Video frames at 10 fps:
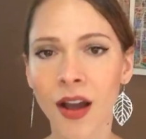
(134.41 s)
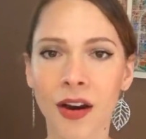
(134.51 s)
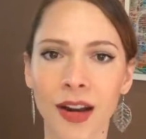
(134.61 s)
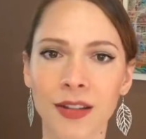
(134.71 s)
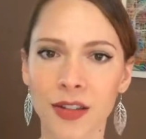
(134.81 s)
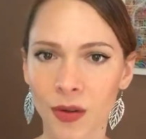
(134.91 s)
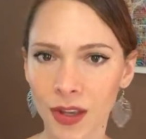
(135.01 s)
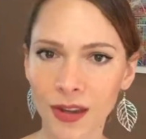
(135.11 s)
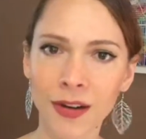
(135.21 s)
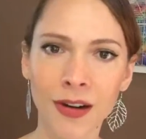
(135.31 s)
All right, so
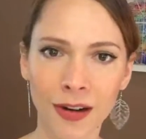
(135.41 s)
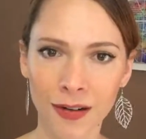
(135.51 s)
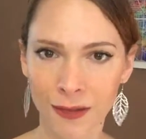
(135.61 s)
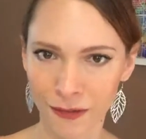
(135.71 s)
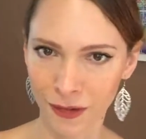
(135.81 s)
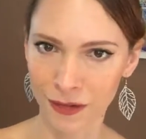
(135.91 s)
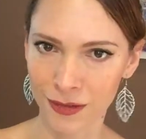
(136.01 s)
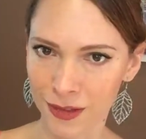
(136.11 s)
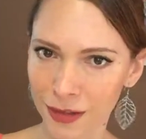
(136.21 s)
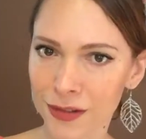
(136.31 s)
here is
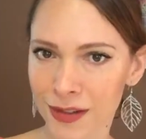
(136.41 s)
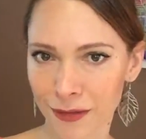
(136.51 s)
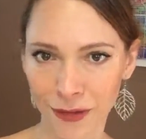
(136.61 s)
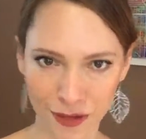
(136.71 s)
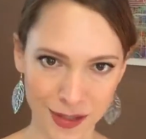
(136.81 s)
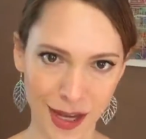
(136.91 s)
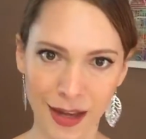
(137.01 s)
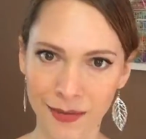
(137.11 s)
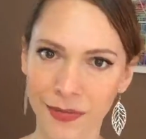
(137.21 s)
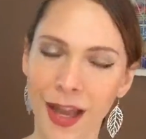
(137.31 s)
the first sign